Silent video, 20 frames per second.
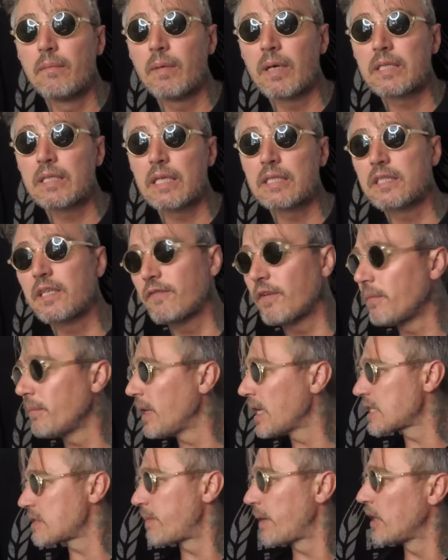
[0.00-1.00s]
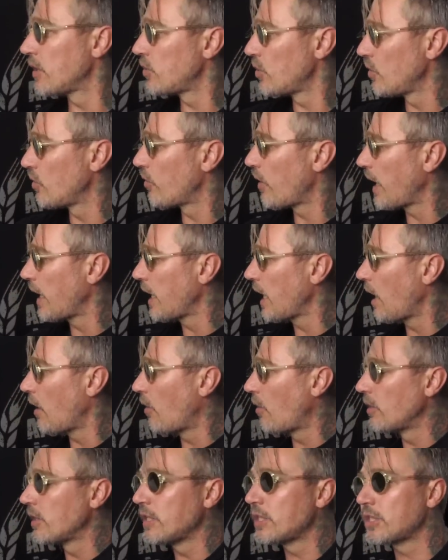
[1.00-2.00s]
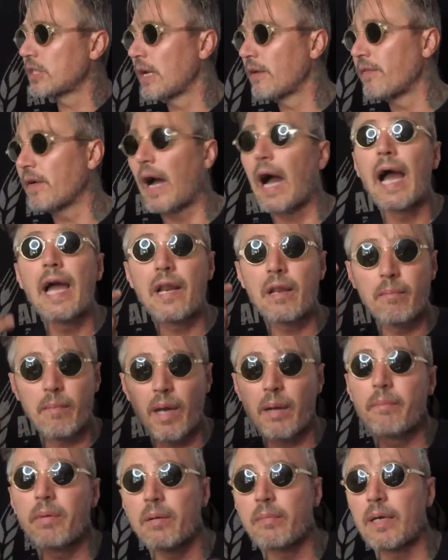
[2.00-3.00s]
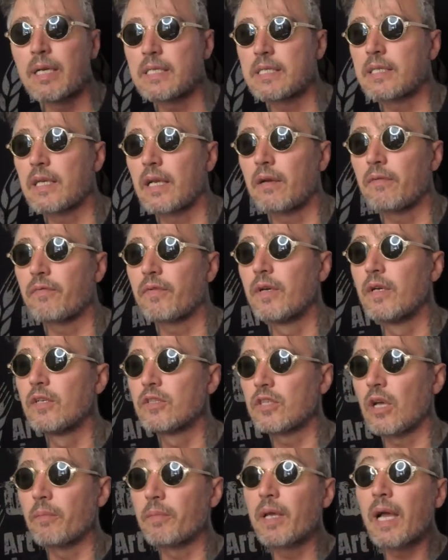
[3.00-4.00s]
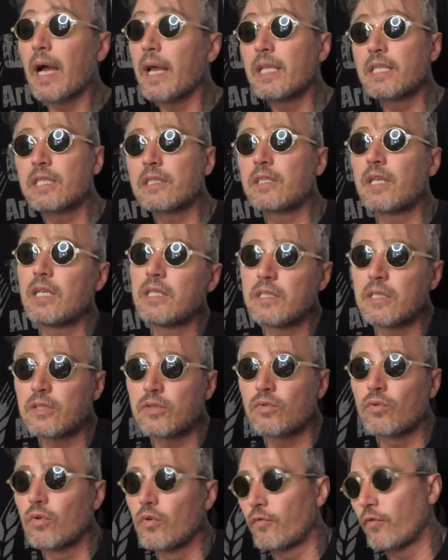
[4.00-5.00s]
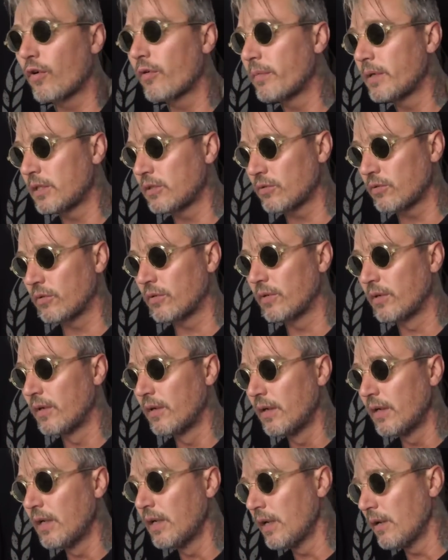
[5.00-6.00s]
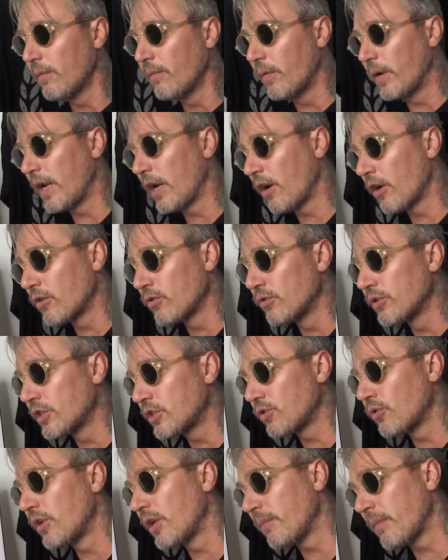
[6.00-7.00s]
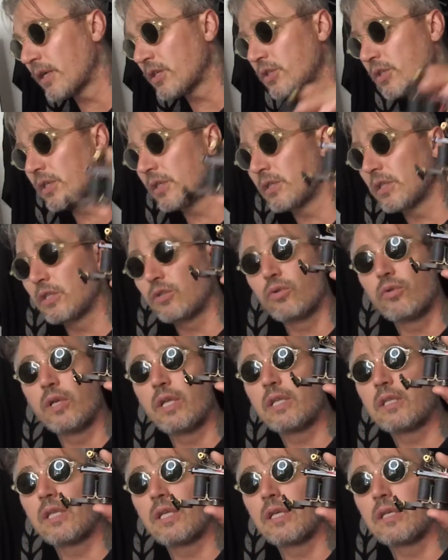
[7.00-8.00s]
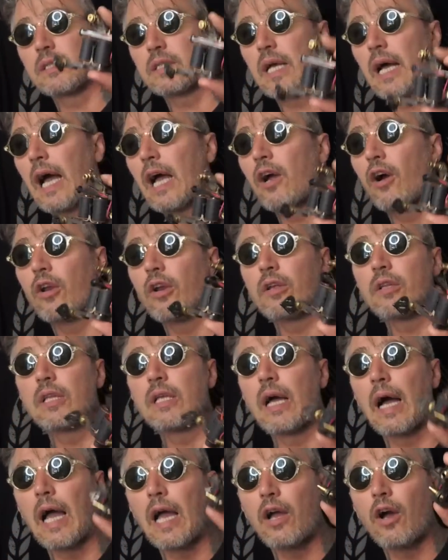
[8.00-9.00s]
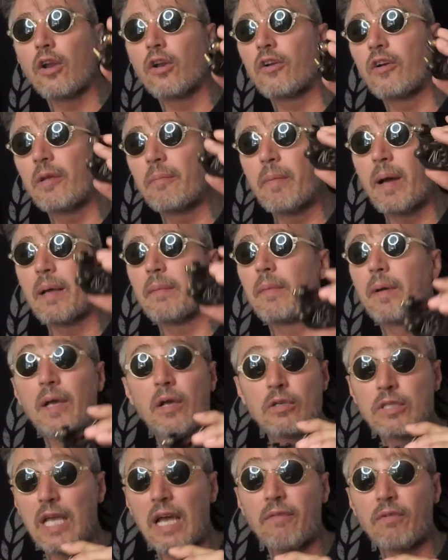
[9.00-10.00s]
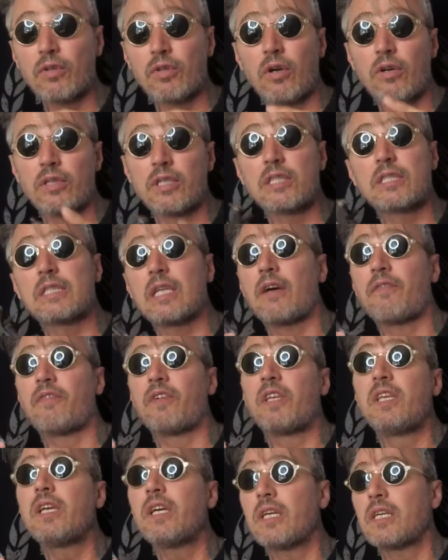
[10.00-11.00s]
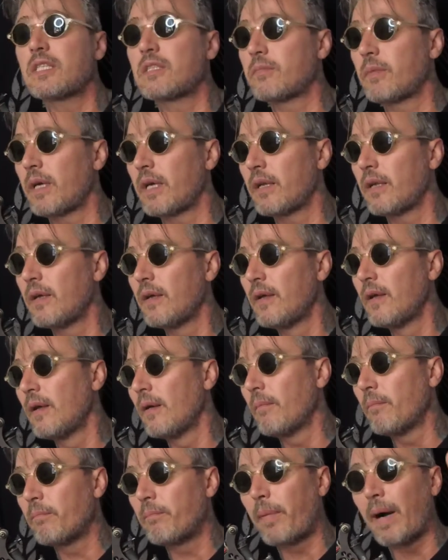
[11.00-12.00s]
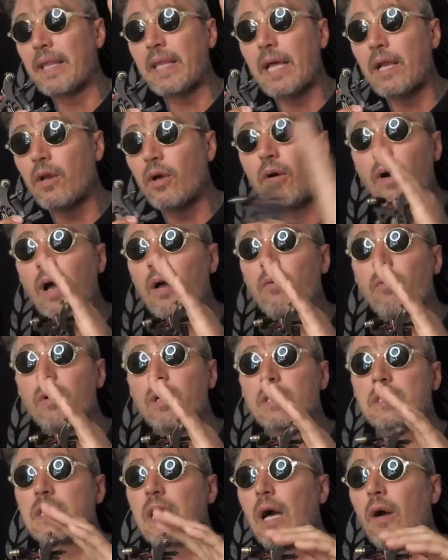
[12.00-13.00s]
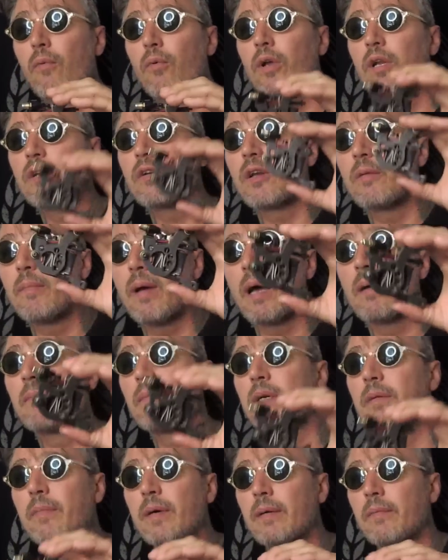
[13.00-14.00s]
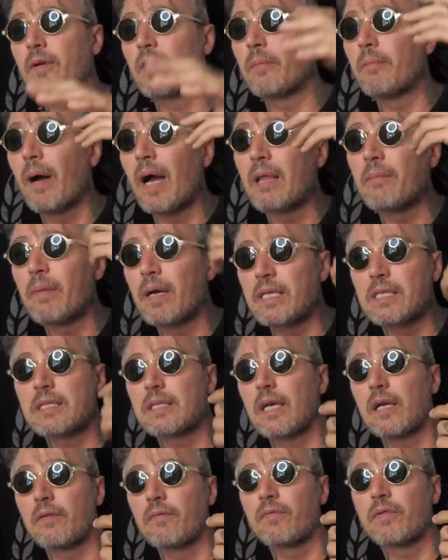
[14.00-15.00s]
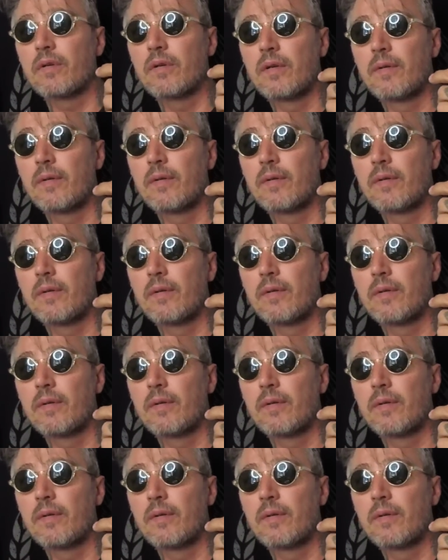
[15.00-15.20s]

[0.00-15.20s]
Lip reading: Makes sense? Even me explaining to you right now all this stuff, I remember myself something. It's a school for me too. When I'm gonna do the tuning machine, the tuning things, I'm gonna remember, because I haven't done this stuff in years, man. But I know how it works. I will remind myself.